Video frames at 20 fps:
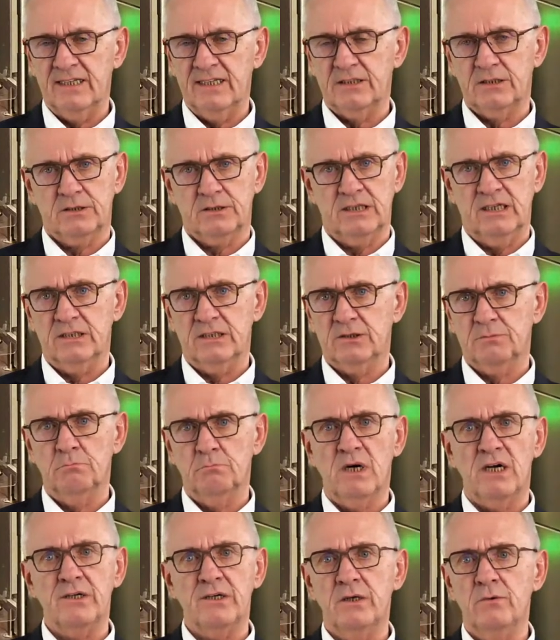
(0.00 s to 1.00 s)
It's
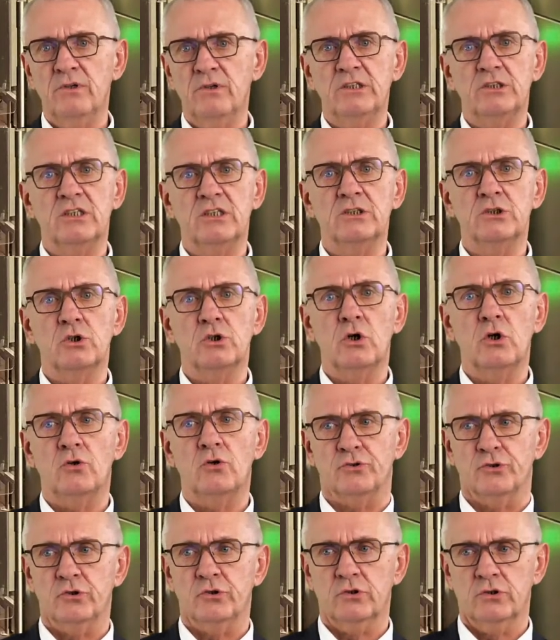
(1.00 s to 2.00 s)
money which is
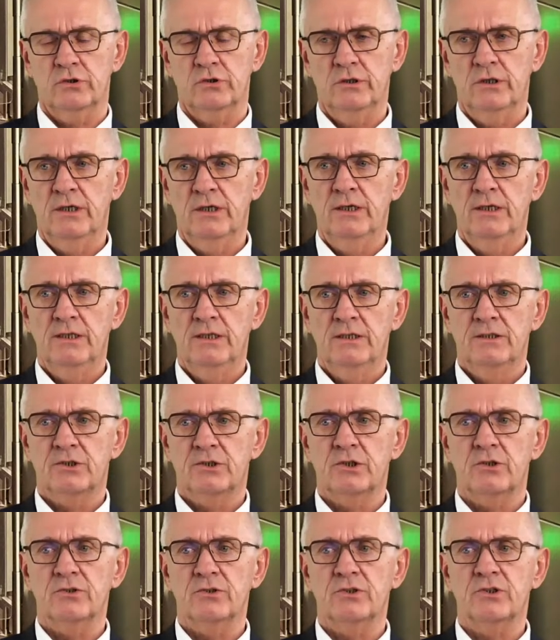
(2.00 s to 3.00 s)
lost.
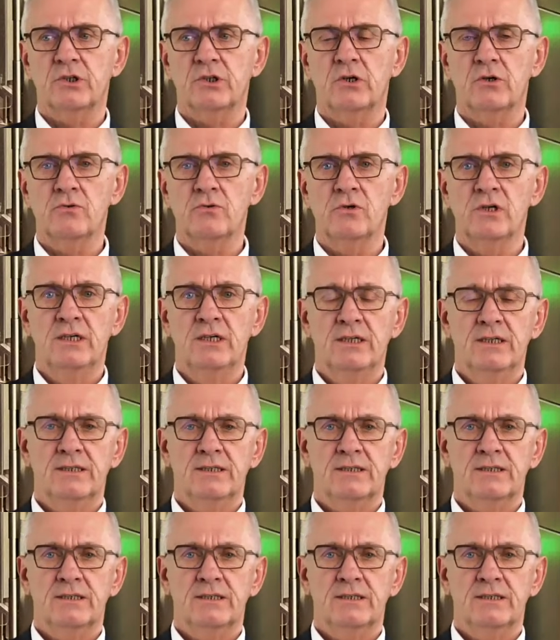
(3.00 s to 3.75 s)
So